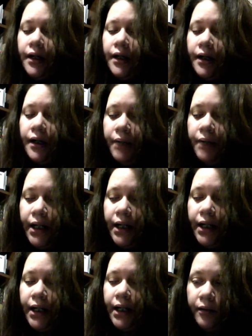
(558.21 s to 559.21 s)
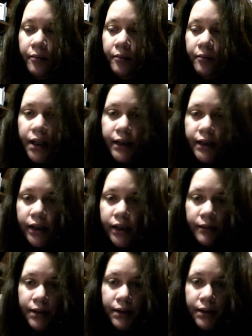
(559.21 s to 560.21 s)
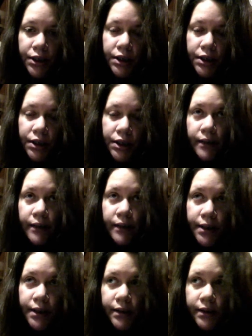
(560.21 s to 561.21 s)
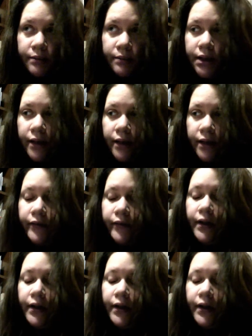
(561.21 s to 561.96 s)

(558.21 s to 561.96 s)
combine it with my documentation, because I received some stuff,